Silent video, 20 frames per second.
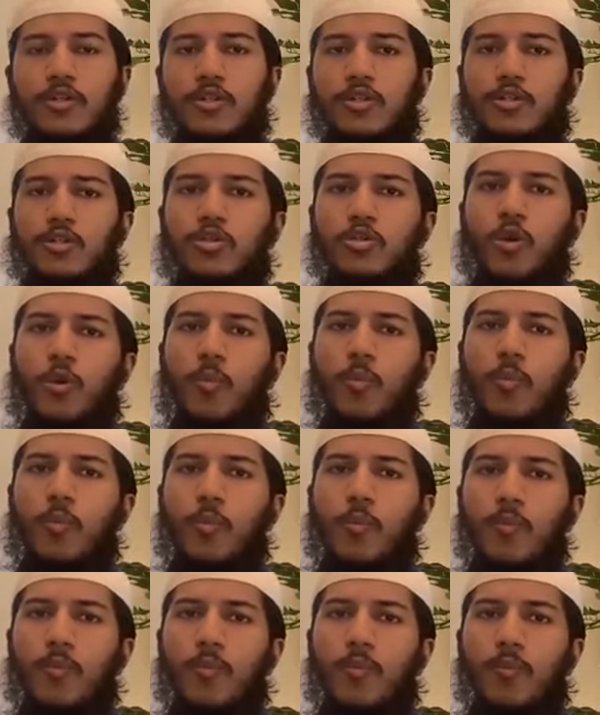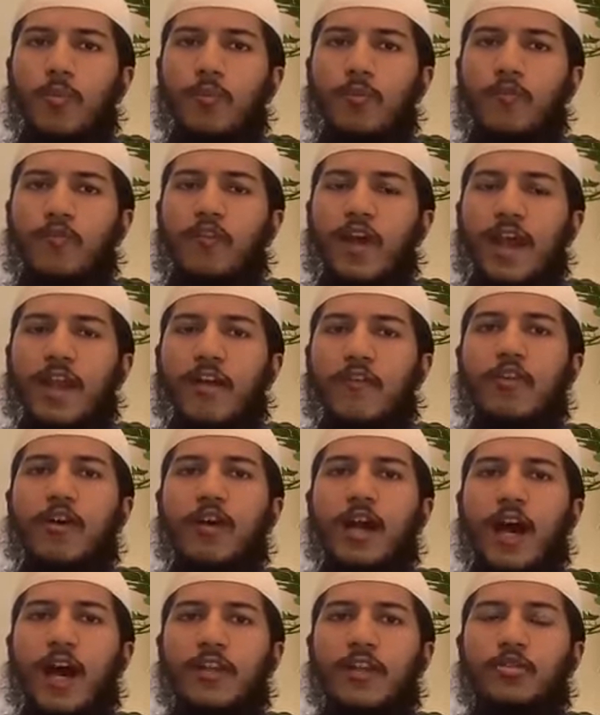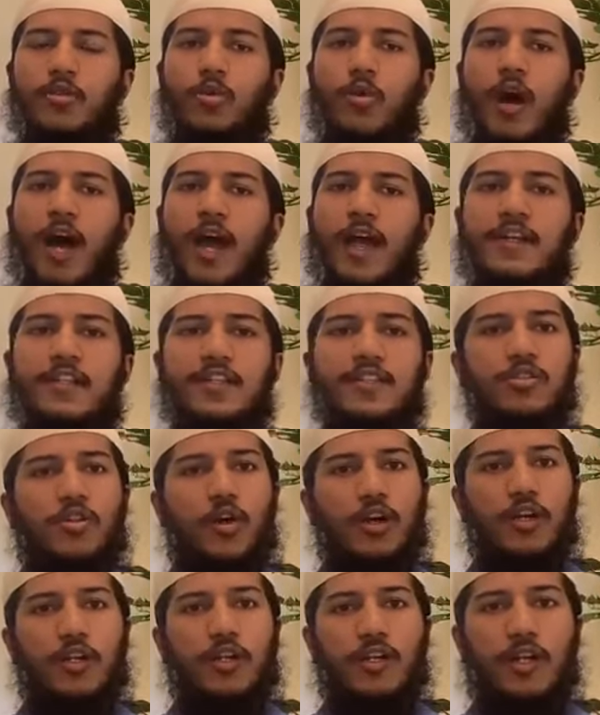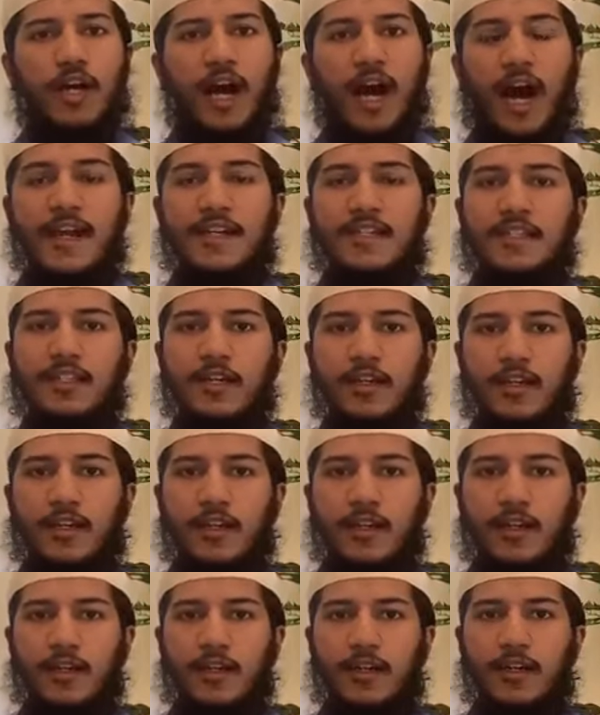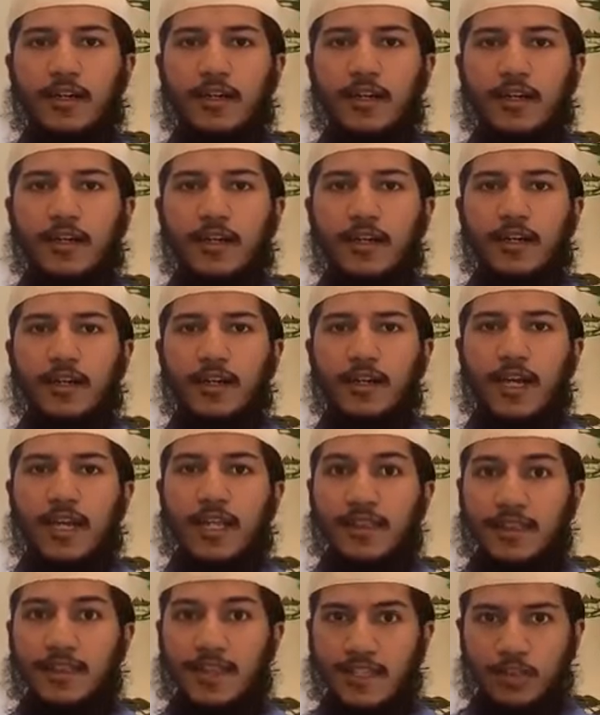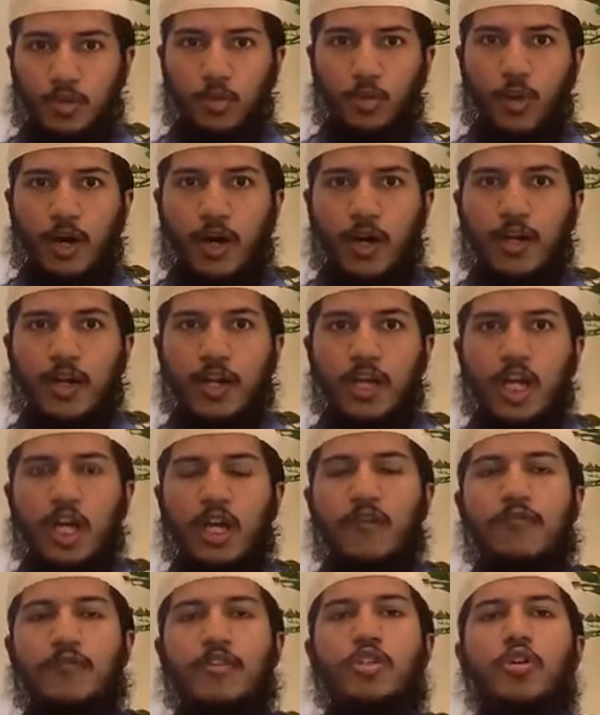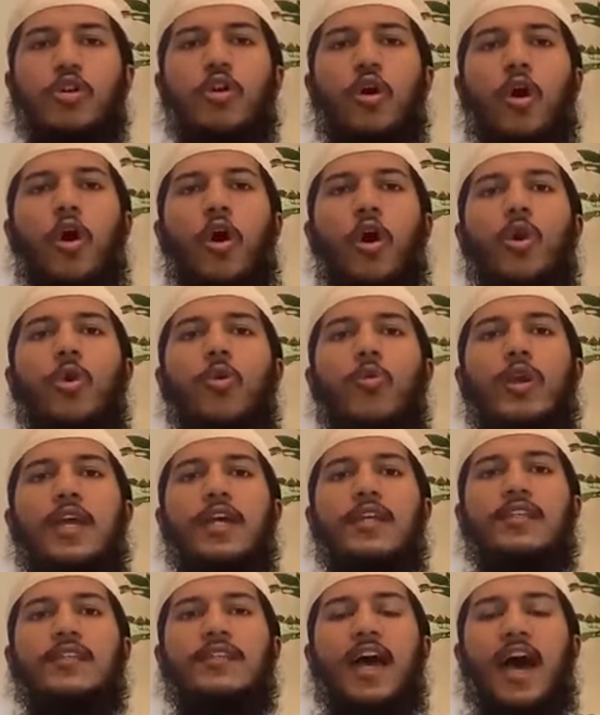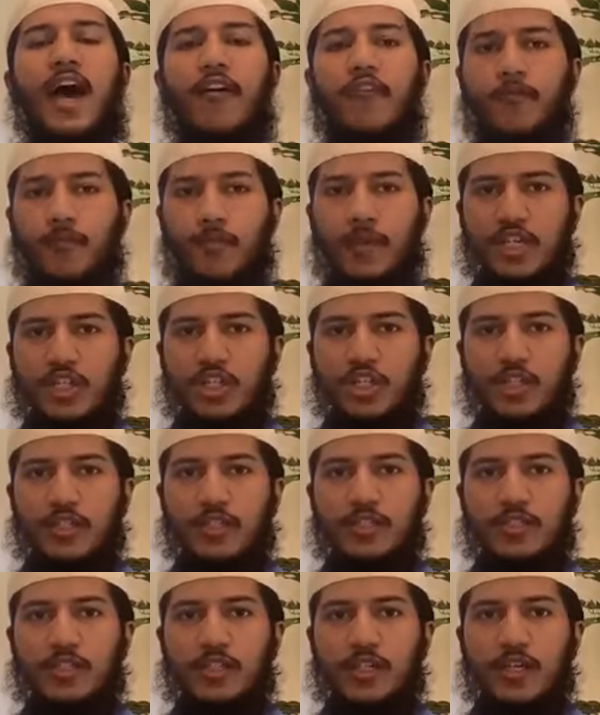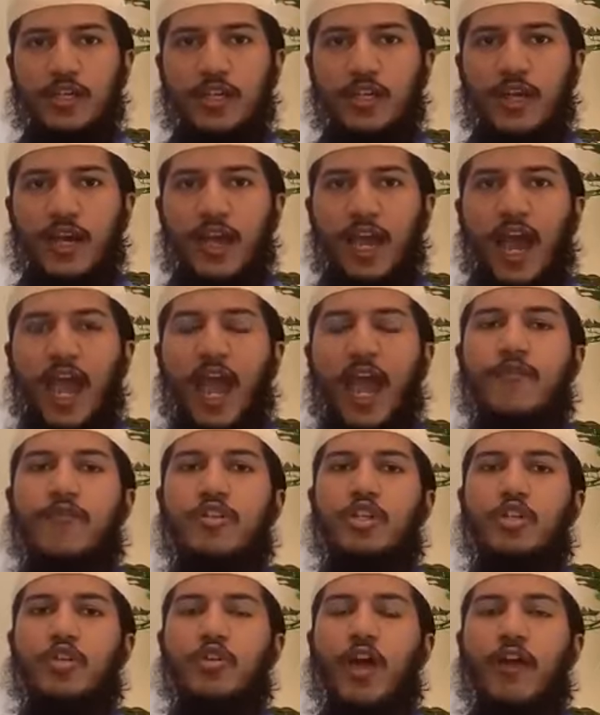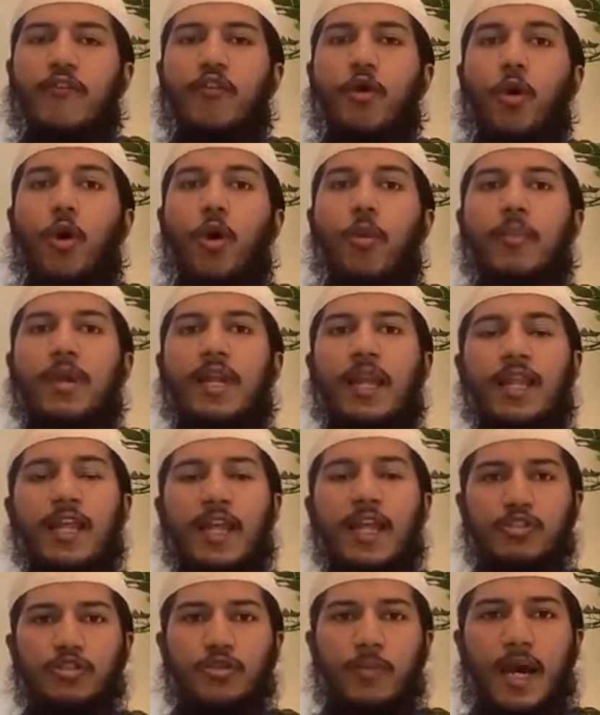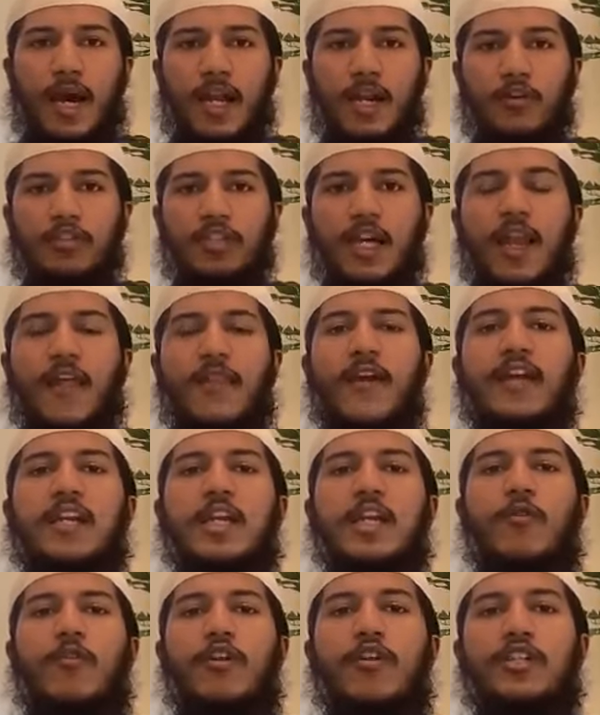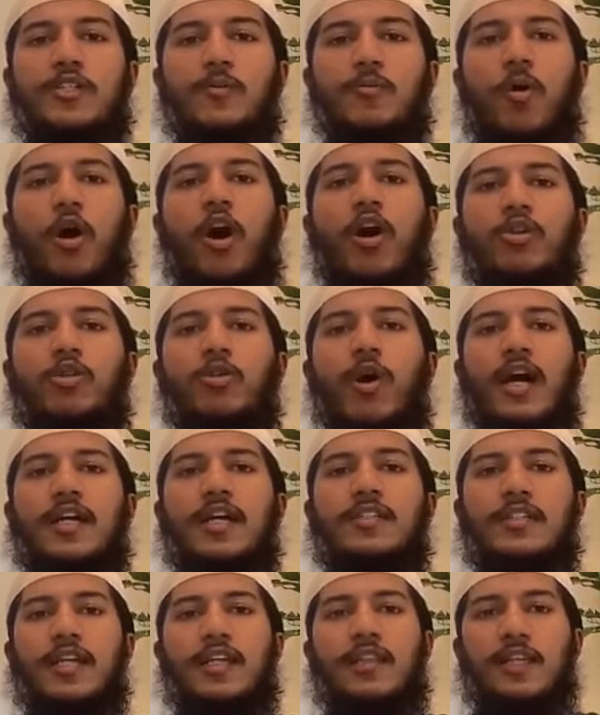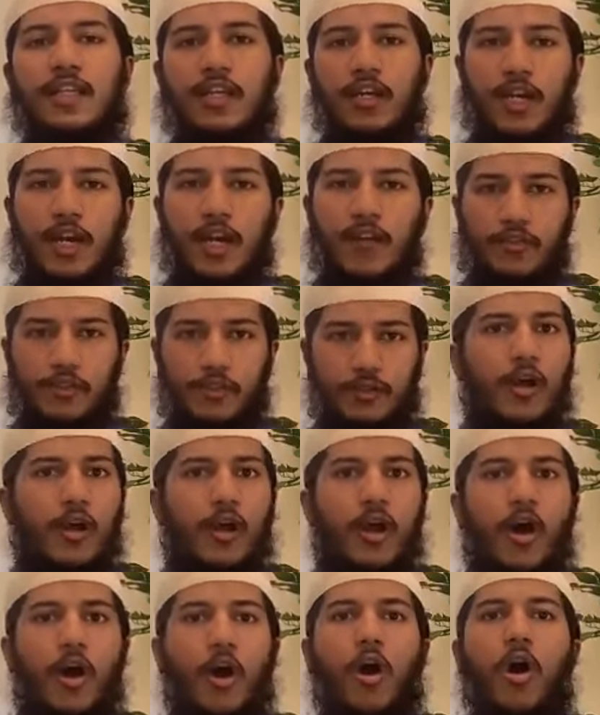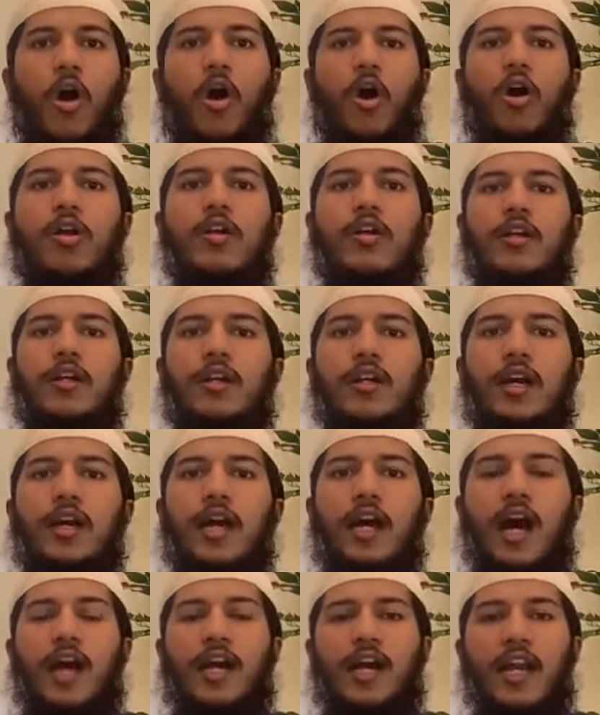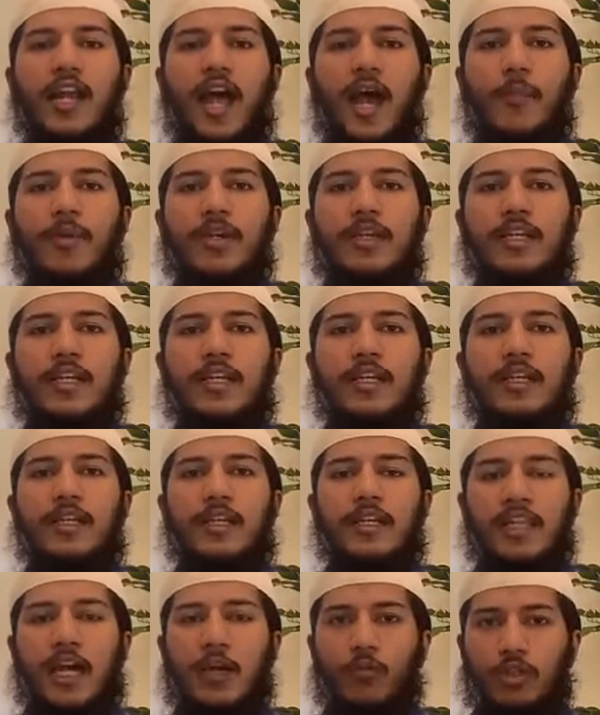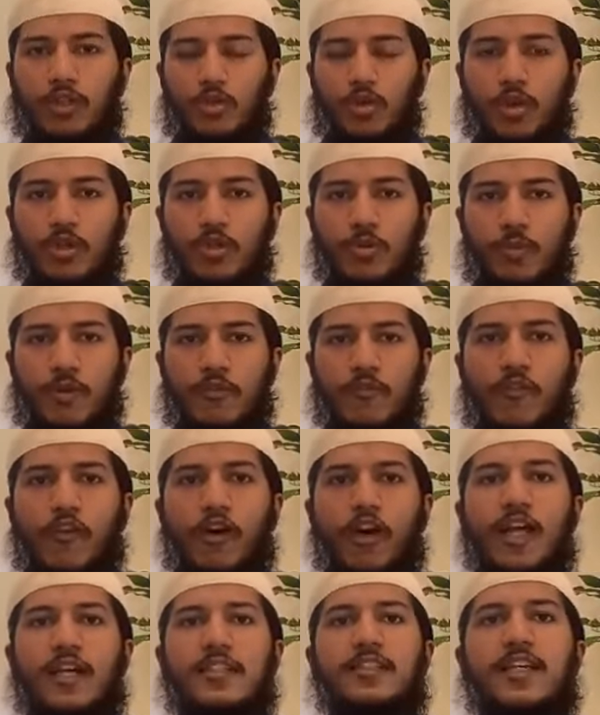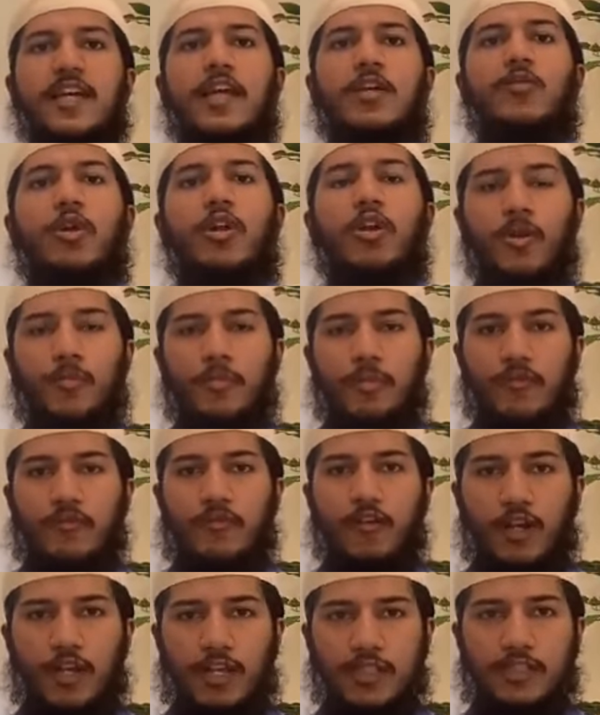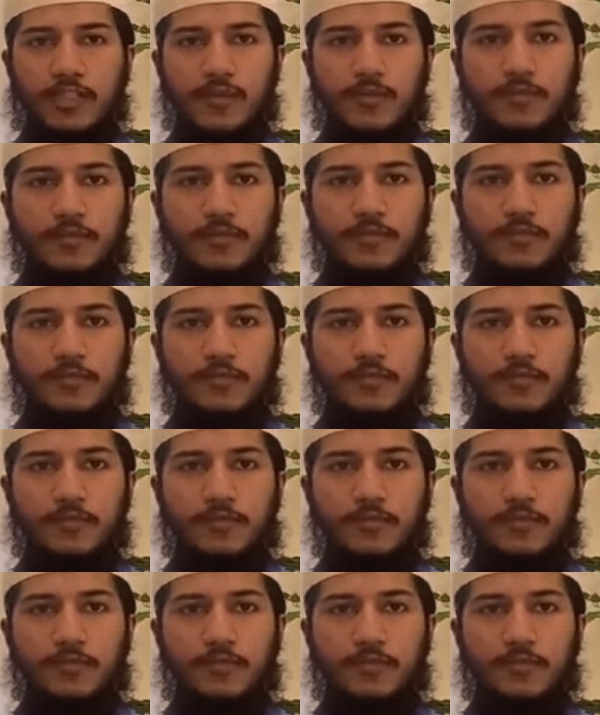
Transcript: So whenever our dua, it is not answered in this world, we should always have patience. And we should have hope in Allah subhanahu wa ta'ala that He will respond to us in the hereafter. Or a calamity that was going to befall us, it will not befall us.